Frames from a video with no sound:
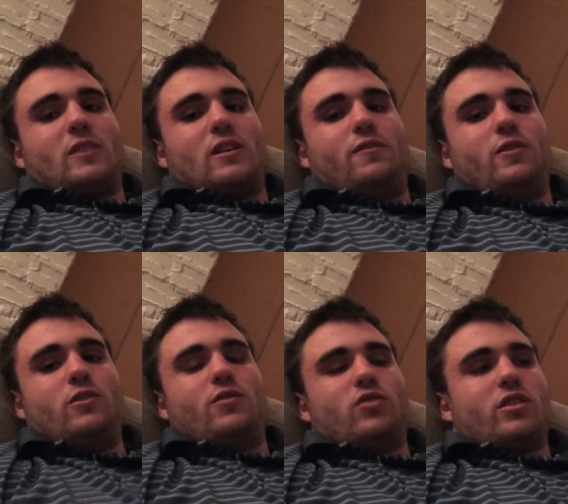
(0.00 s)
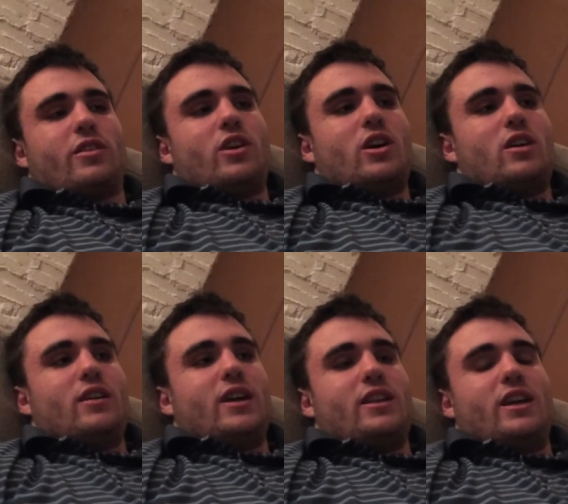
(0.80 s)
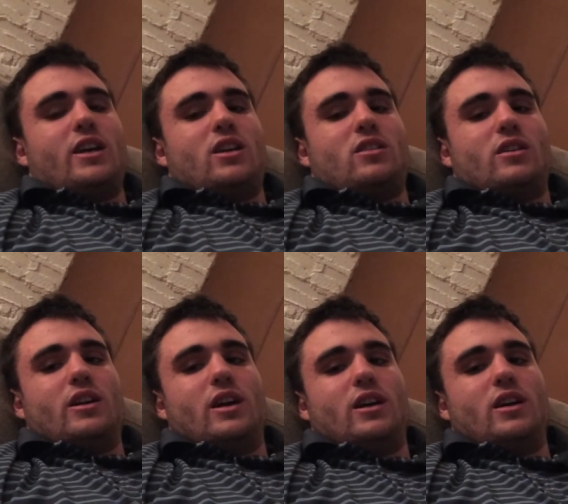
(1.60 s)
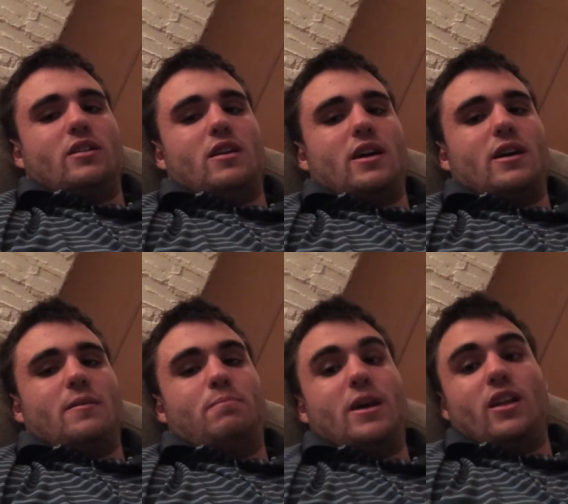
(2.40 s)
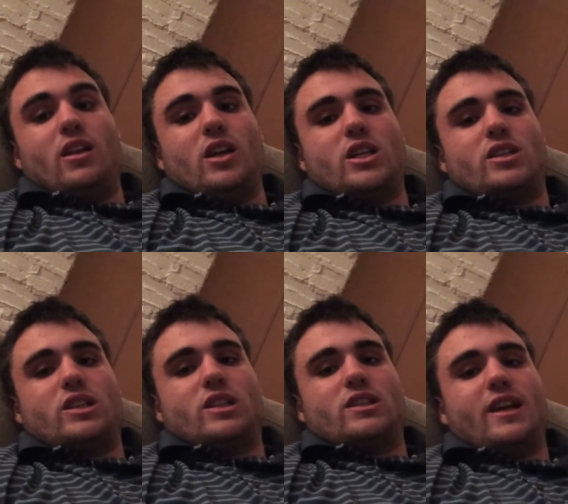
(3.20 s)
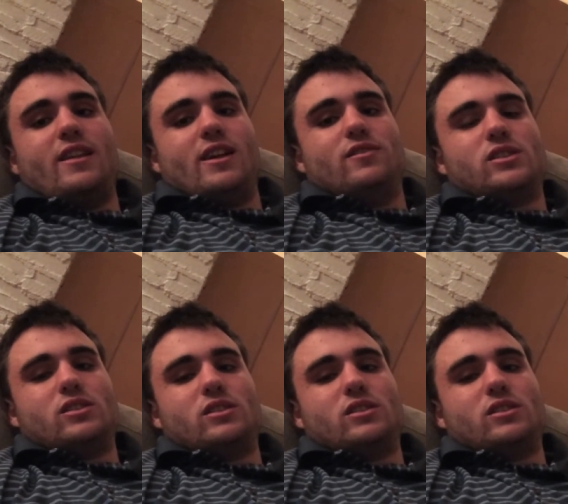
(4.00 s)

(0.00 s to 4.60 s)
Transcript: food for thought right there on uh, beltless deadlifts.